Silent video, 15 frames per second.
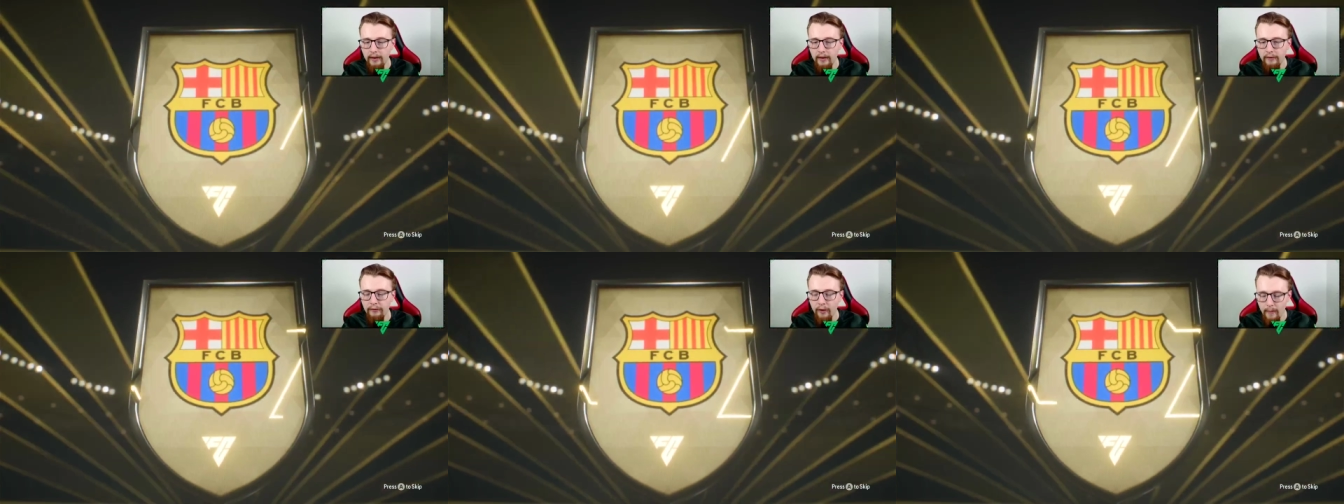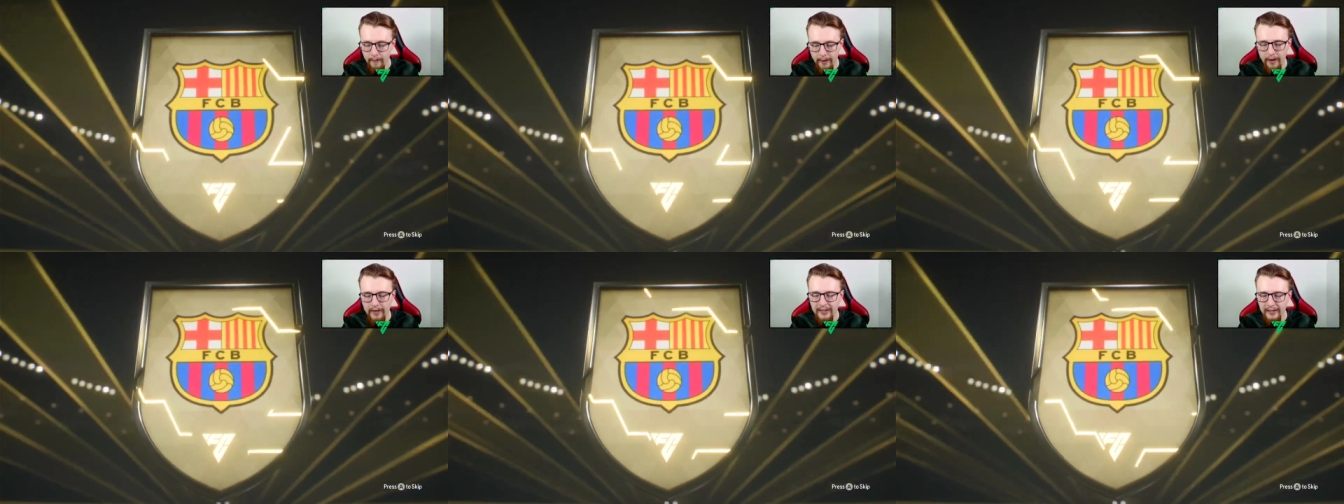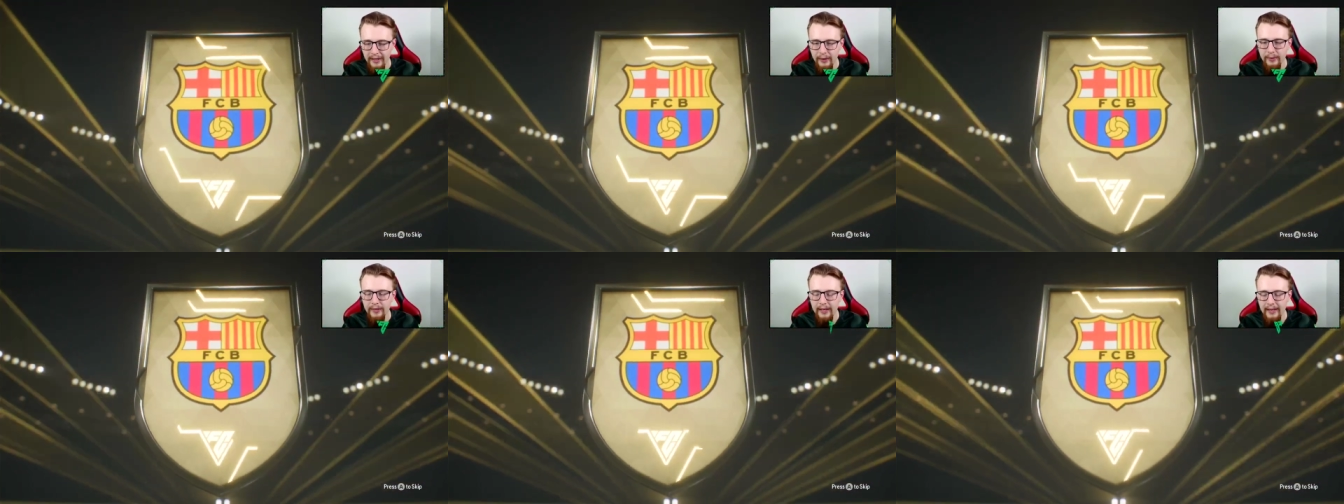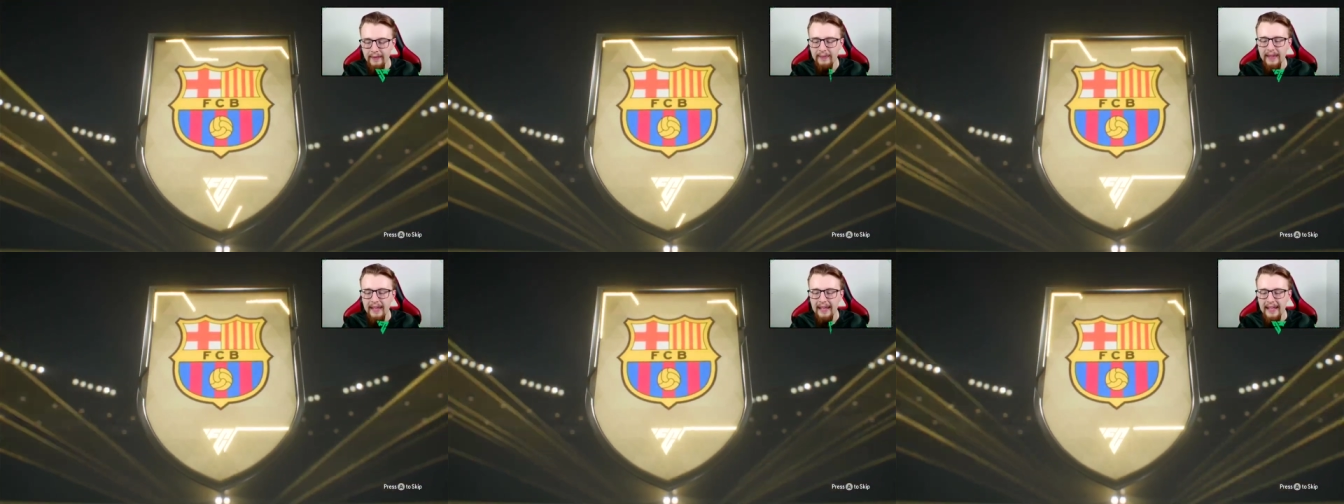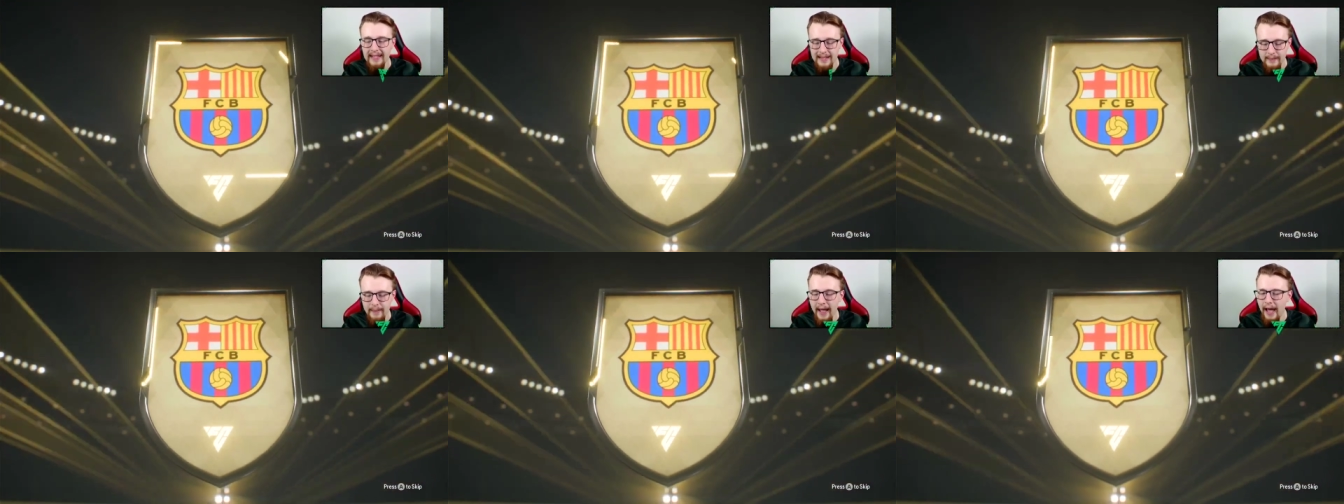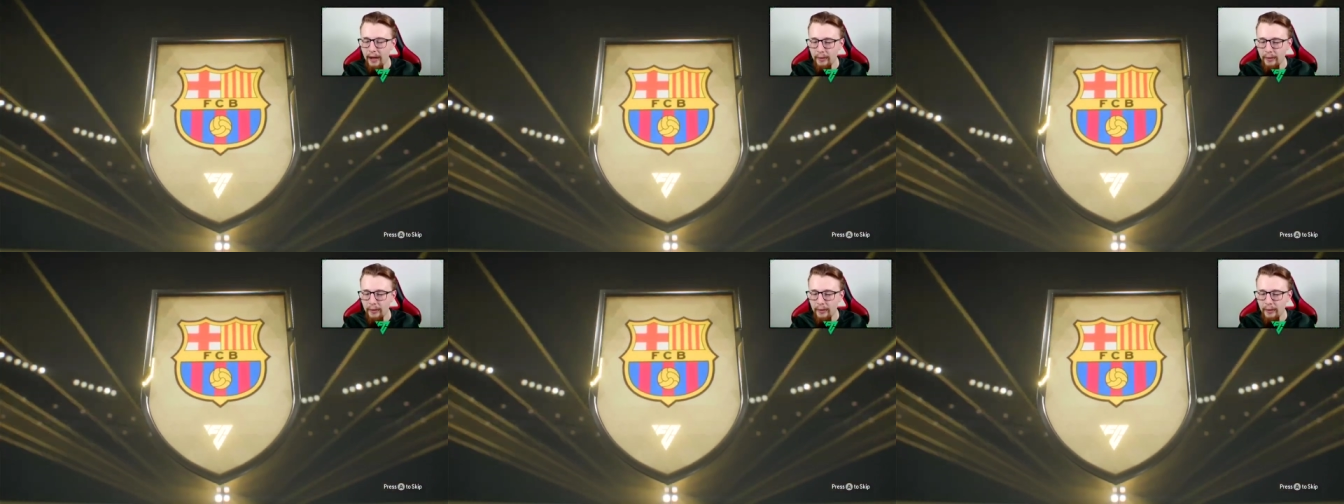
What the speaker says: from Barcelona. Is it Pau